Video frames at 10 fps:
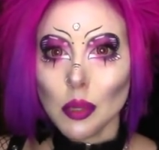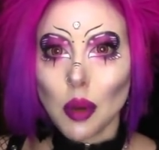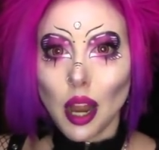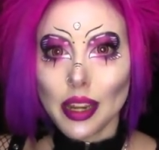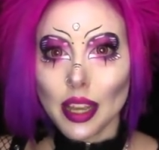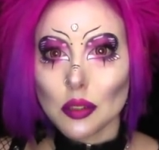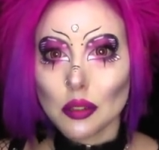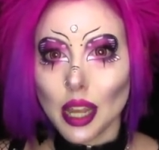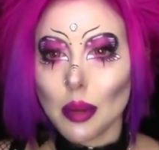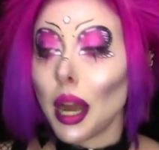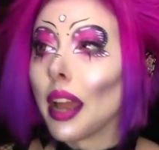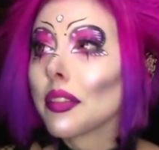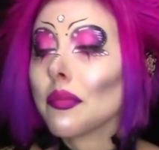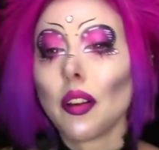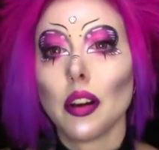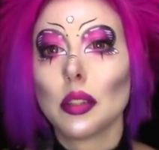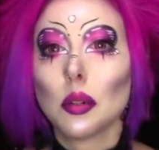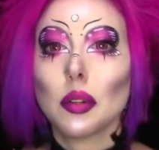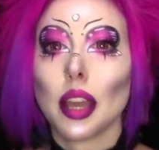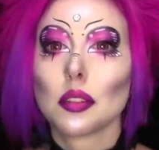My next door neighbour, I have some very
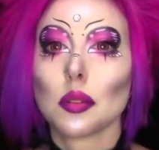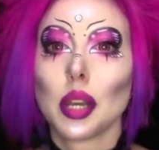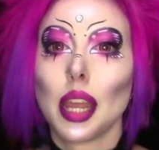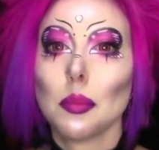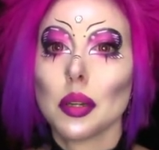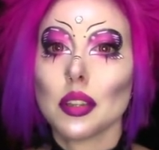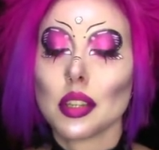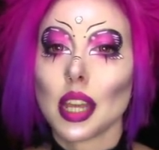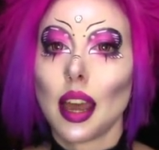cool next door neighbours,